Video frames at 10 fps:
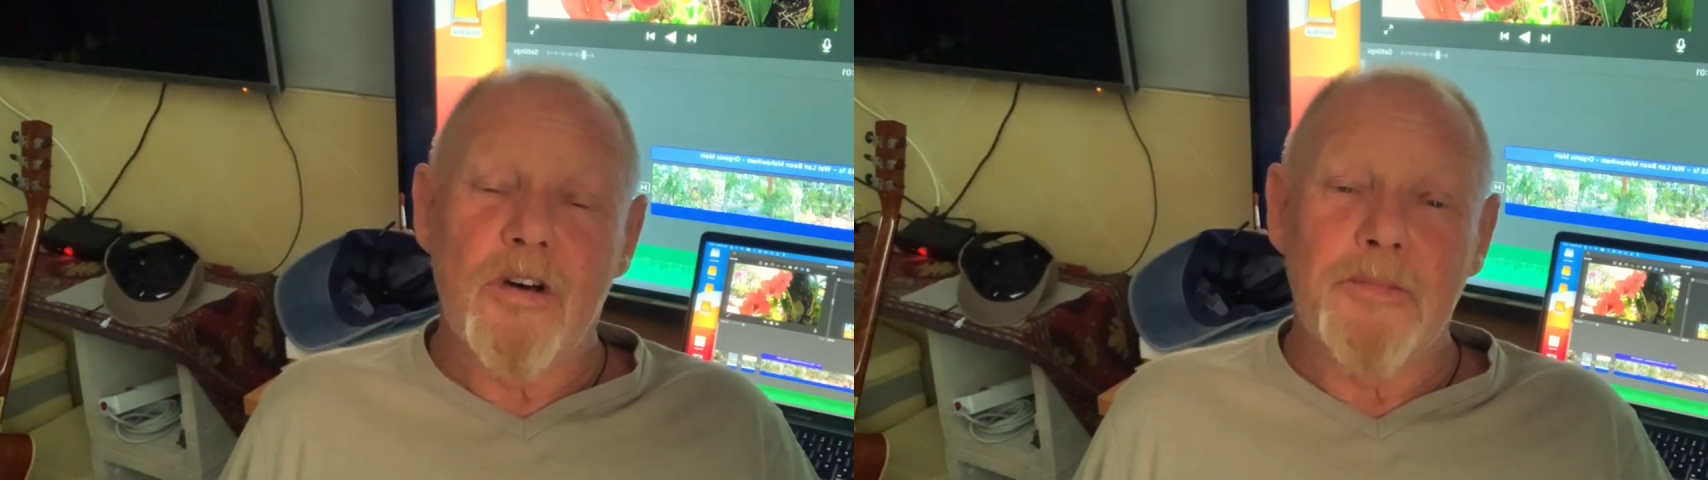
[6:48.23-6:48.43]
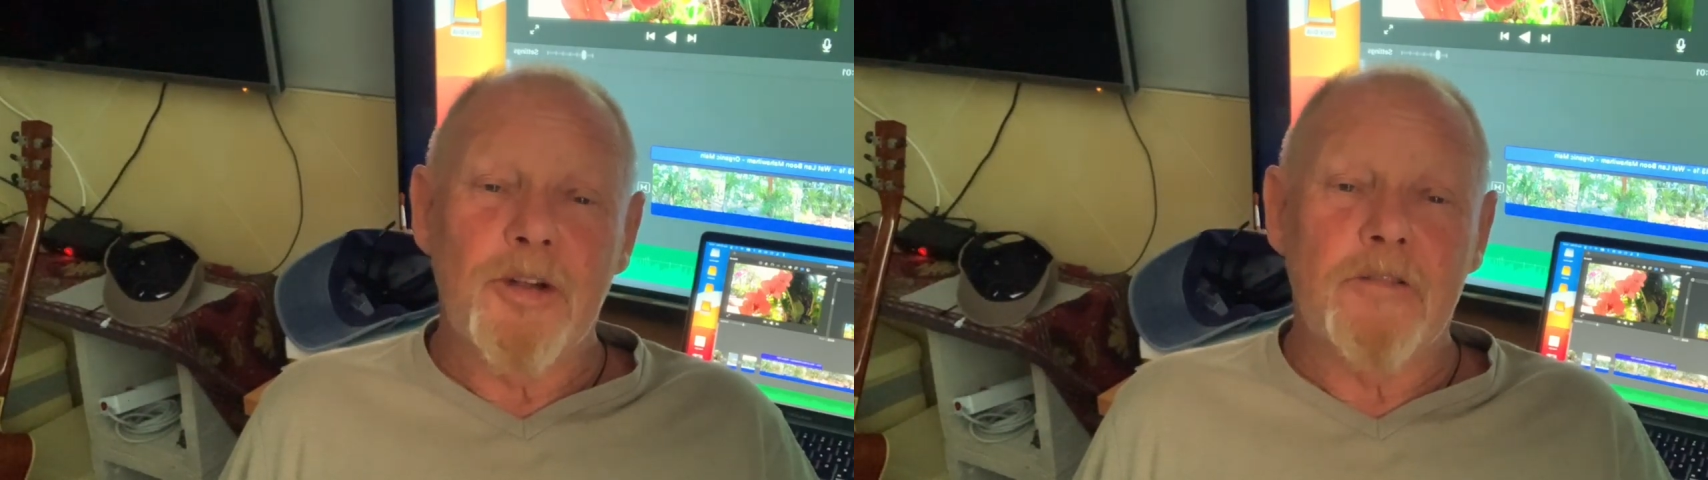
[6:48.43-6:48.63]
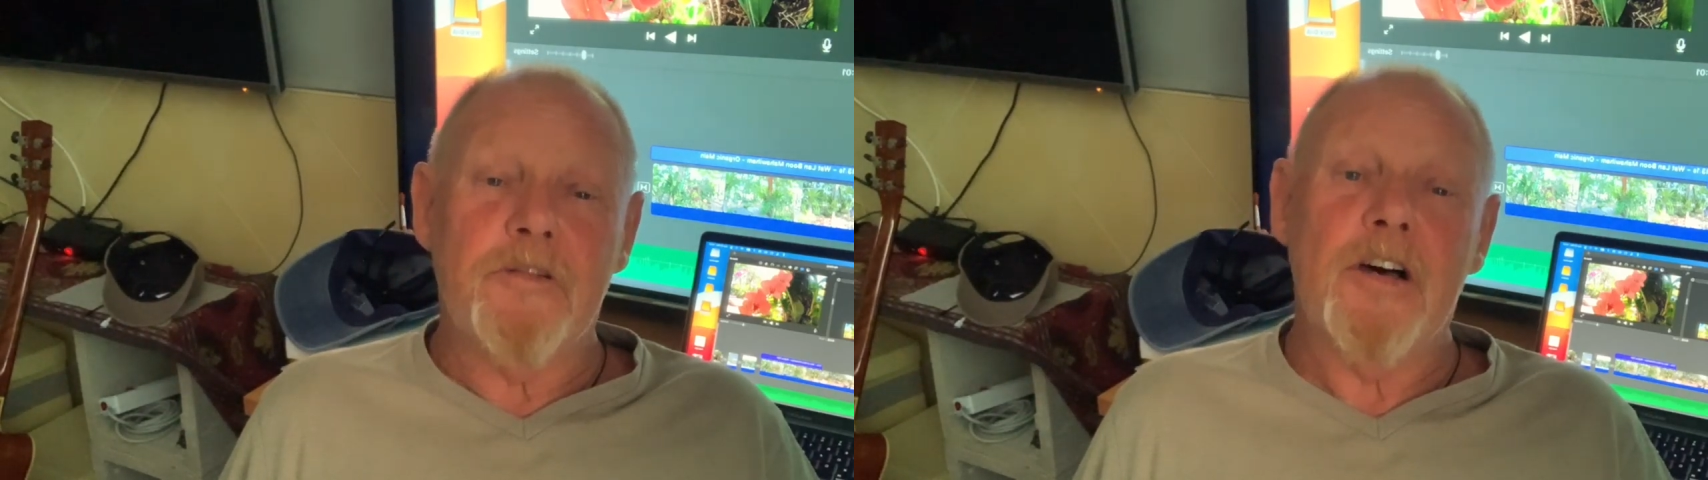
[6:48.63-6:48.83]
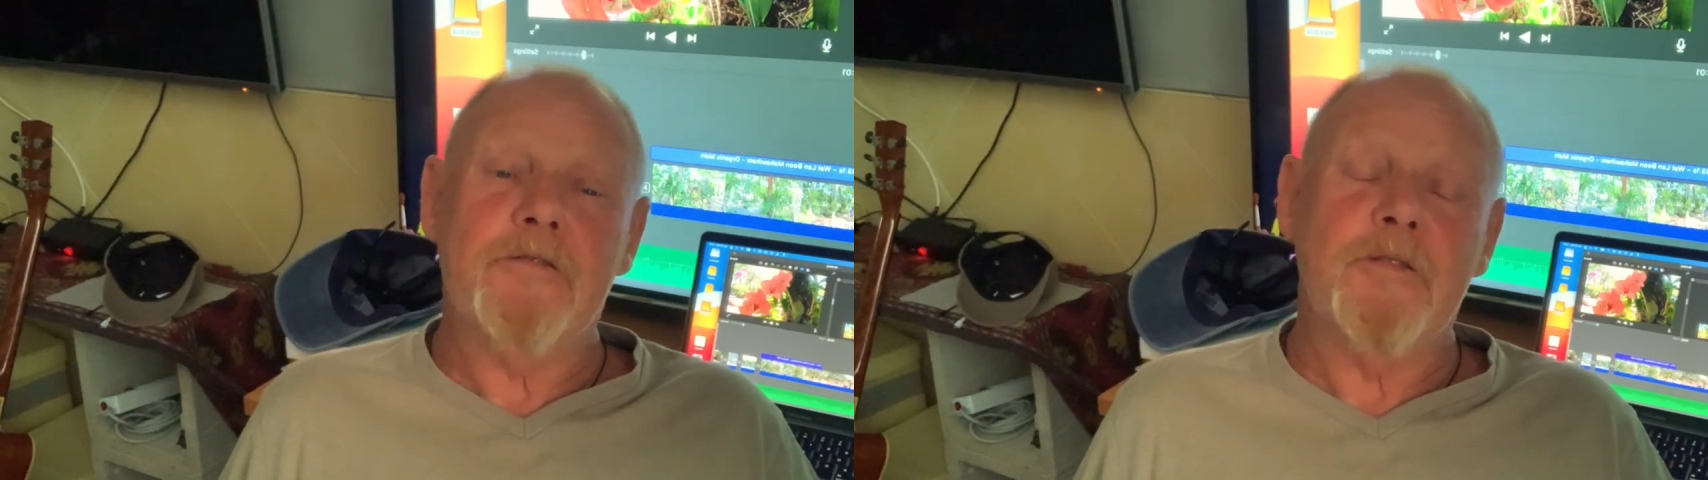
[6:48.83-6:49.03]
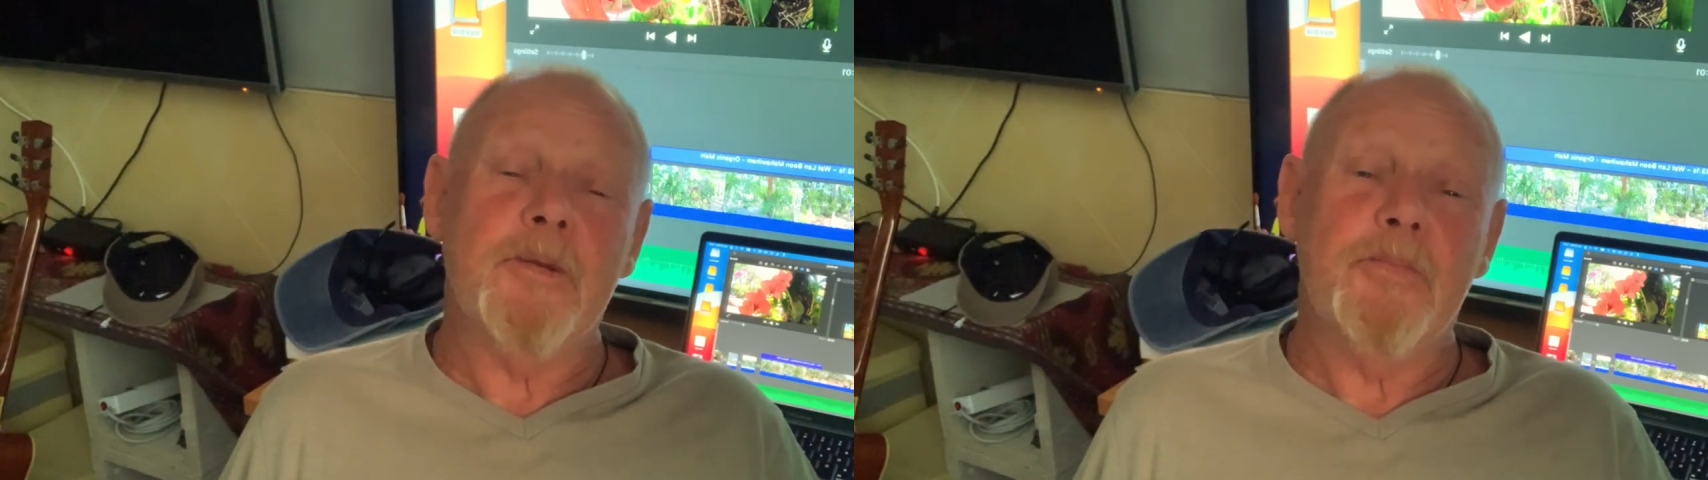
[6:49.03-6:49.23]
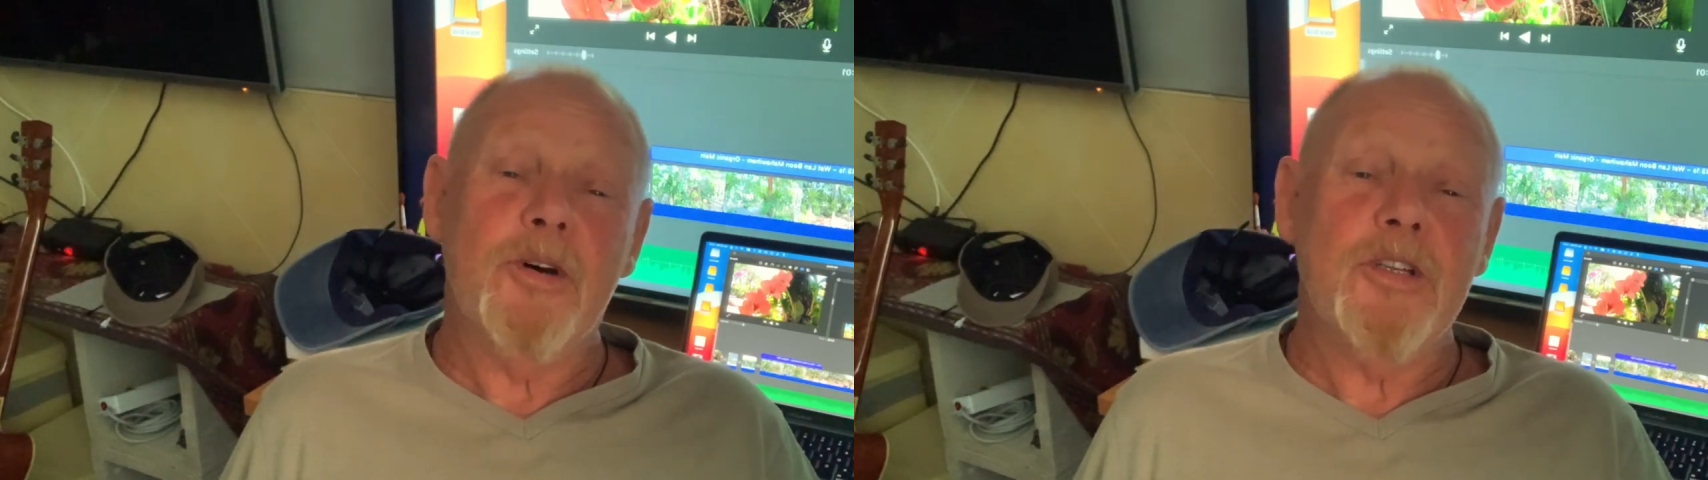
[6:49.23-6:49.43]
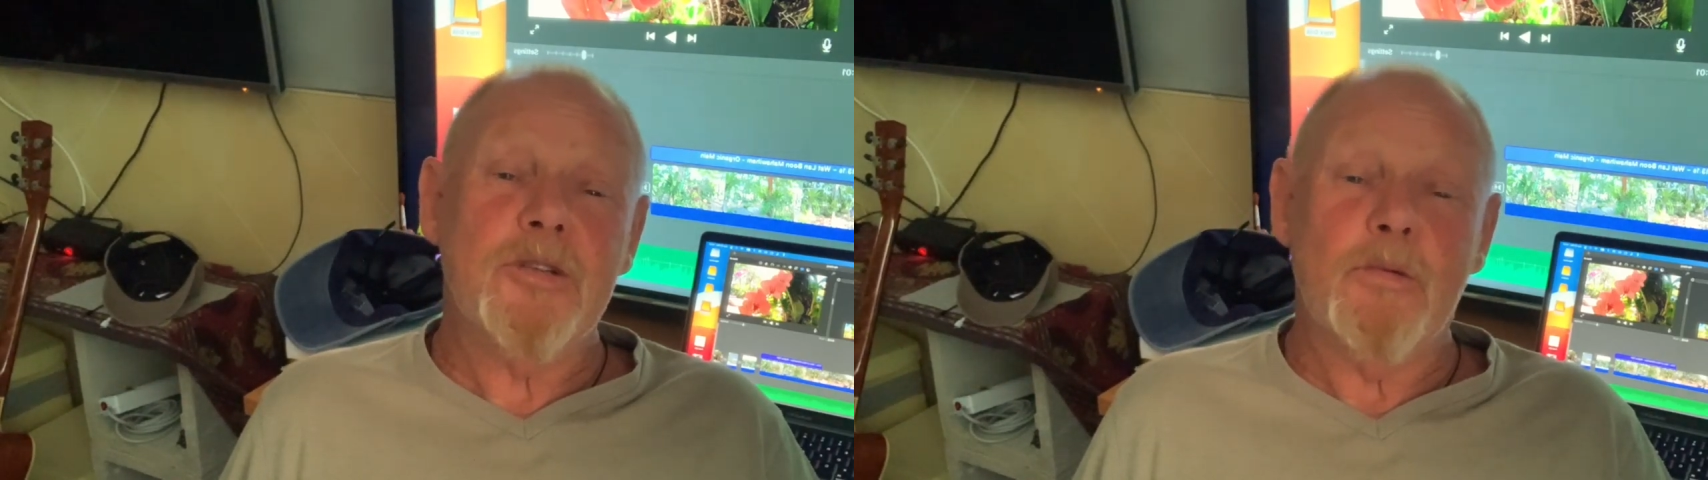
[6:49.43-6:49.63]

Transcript: I'm not far from the beach.